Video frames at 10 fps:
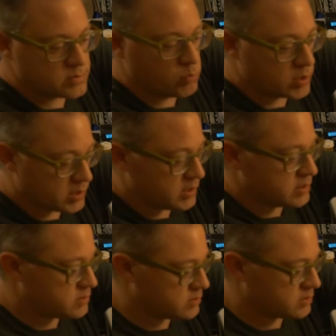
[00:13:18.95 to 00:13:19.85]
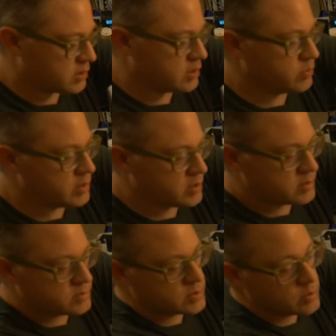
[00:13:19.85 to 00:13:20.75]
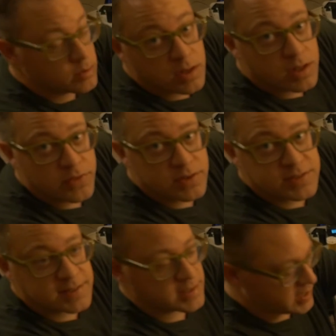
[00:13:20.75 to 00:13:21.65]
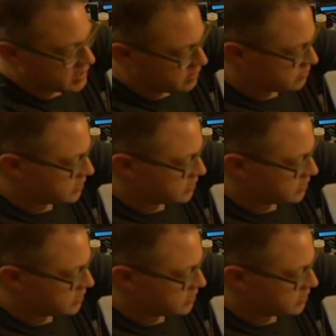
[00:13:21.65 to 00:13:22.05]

One lens to go with it. So this doesn't count.